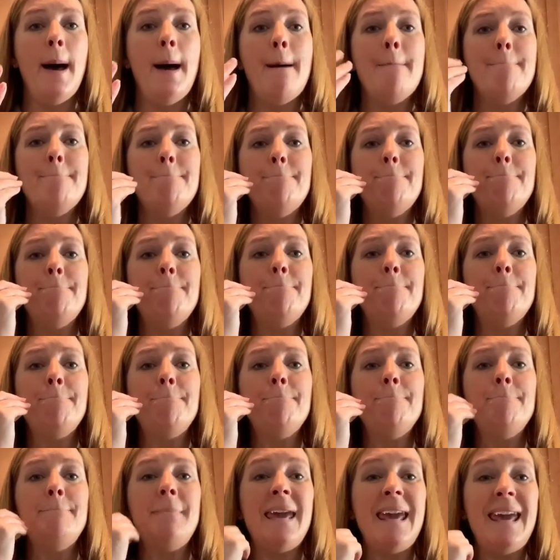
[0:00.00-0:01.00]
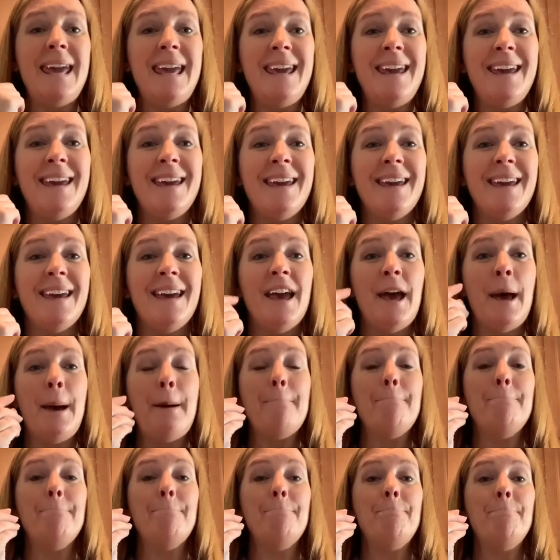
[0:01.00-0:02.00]
me,
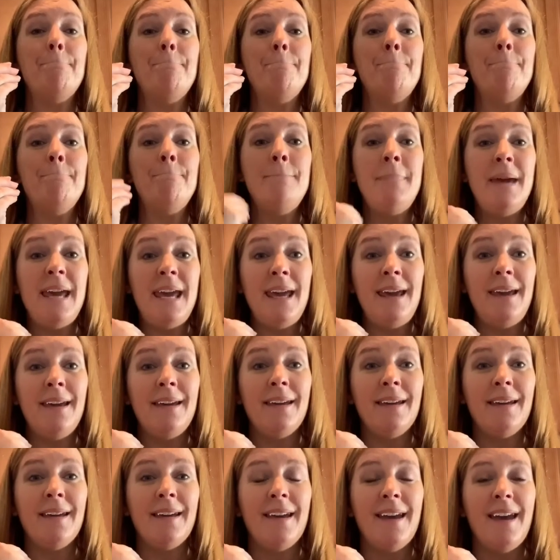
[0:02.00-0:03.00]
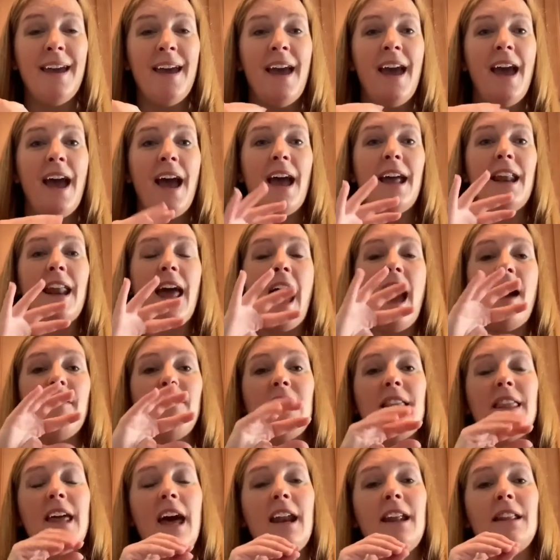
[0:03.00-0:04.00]
me. And
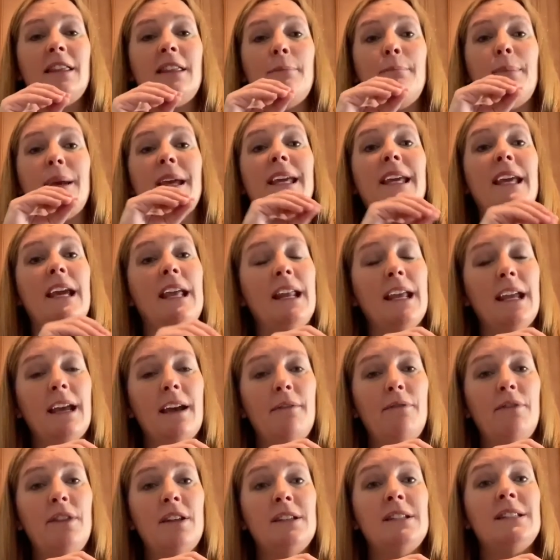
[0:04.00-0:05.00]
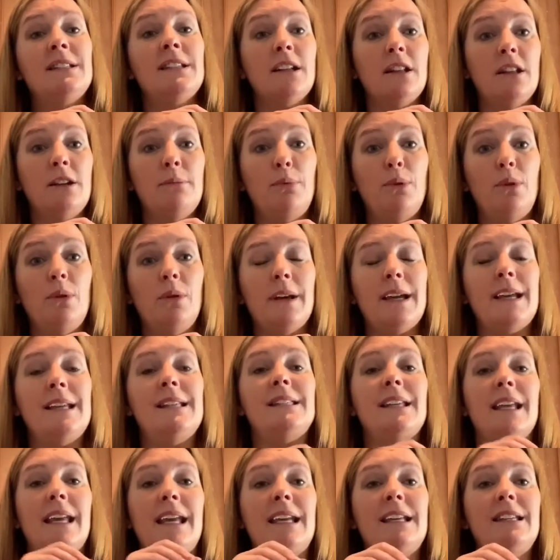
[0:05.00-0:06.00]
having that at the beginning of the syllable
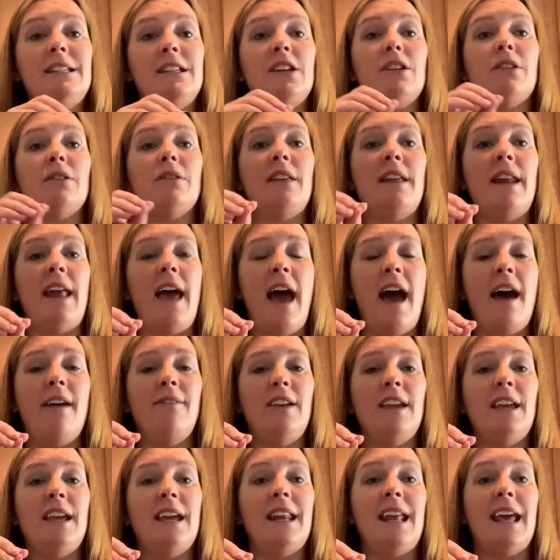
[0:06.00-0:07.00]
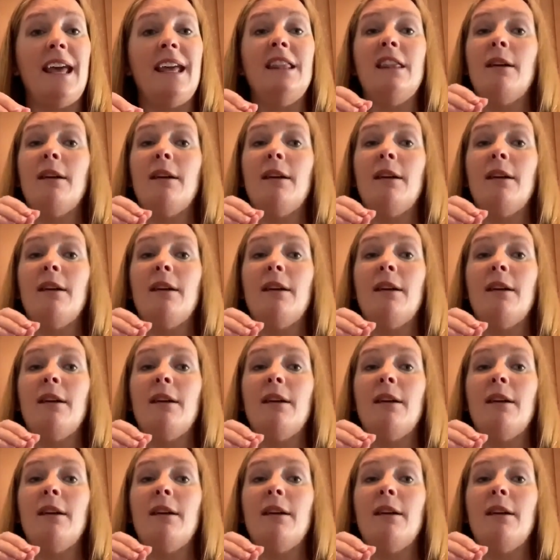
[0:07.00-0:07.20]
is easier than having it in the